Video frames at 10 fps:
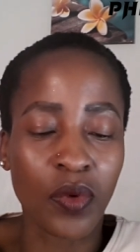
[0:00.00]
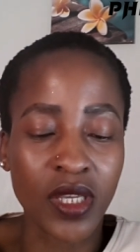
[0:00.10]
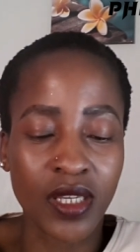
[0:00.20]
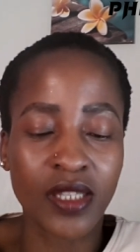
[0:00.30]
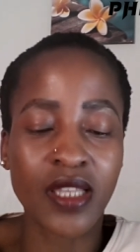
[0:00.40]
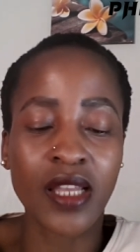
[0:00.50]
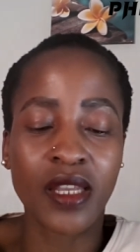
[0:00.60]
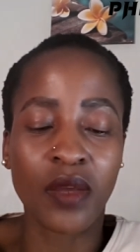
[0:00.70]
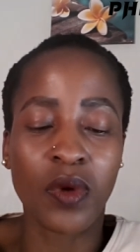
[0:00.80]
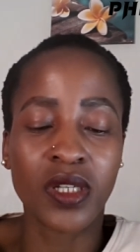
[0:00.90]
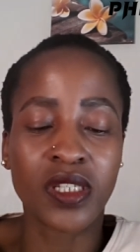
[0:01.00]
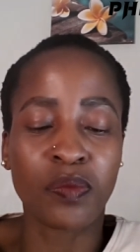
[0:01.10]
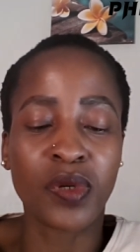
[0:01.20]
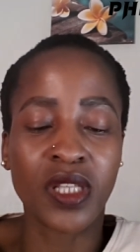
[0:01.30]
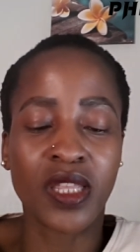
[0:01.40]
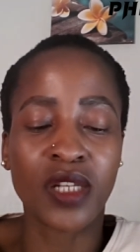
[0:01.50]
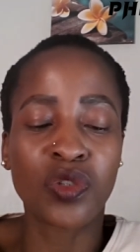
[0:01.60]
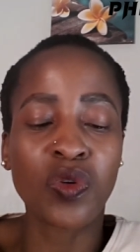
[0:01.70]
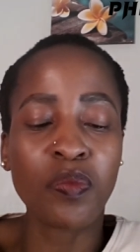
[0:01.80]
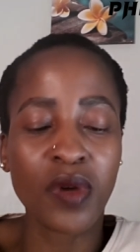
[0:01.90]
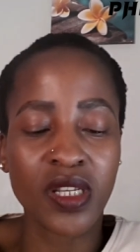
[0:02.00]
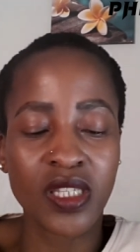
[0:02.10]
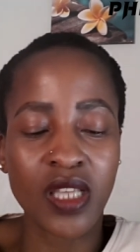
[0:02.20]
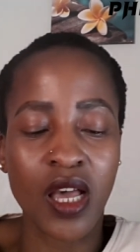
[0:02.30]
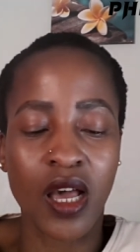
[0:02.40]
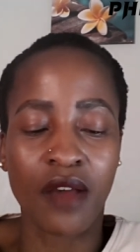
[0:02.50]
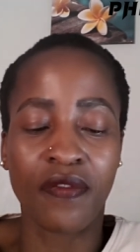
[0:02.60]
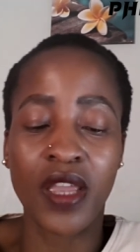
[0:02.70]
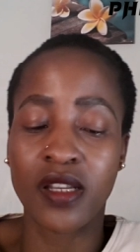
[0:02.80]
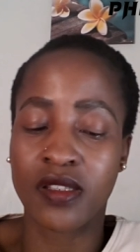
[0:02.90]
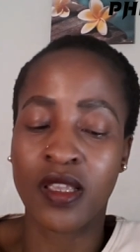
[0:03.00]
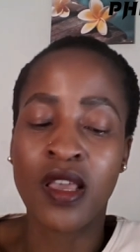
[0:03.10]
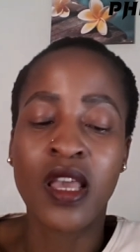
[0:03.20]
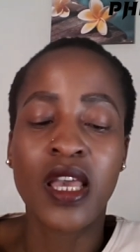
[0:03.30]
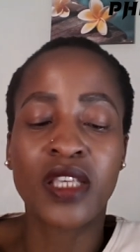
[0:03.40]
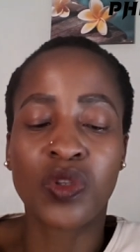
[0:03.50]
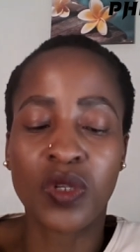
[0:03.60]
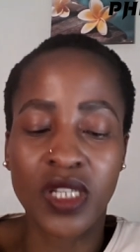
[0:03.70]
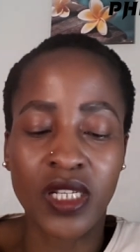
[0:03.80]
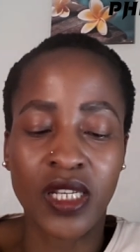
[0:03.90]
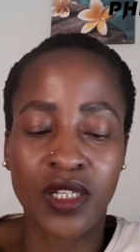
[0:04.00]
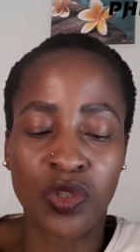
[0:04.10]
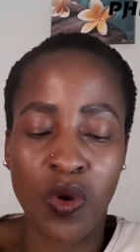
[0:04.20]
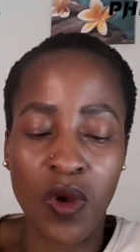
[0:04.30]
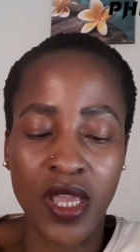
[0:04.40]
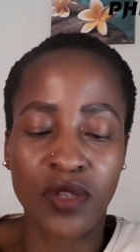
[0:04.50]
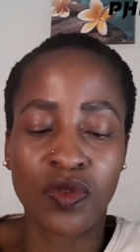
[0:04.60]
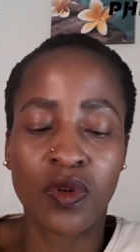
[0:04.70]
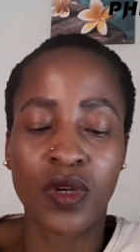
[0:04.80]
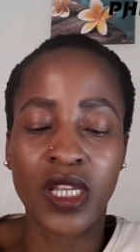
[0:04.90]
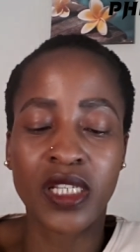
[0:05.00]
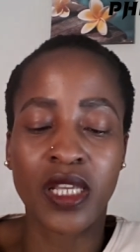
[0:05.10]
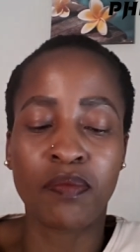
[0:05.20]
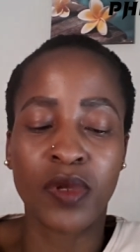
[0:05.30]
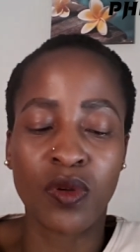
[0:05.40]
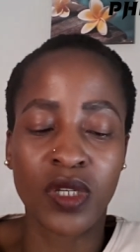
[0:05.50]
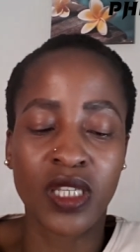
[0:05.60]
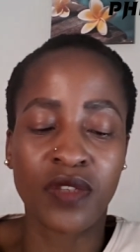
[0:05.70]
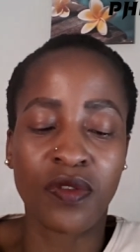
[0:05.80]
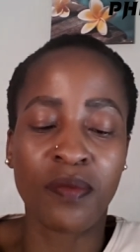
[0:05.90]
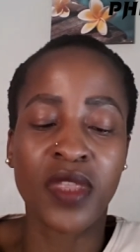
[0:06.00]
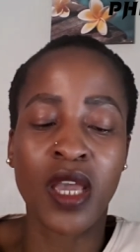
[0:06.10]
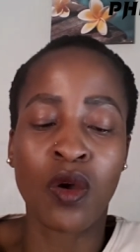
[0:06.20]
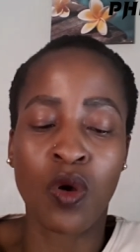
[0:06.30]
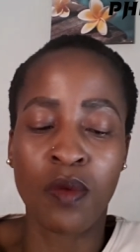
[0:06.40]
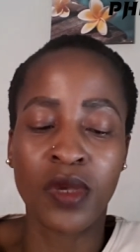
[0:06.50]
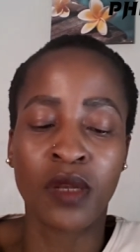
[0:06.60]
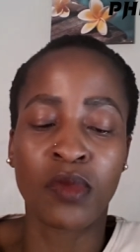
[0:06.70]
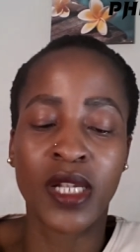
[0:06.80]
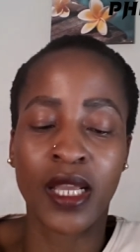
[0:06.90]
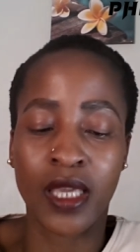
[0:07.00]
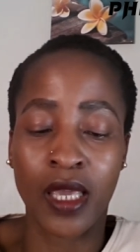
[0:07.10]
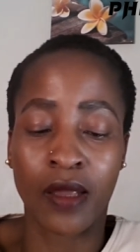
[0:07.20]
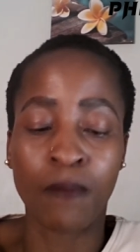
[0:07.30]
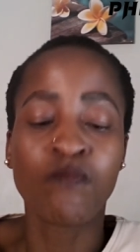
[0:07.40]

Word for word: week, Sunday World reported that two police uh, vans escorted Letoya to collect her belongings from their home in Mohlakeng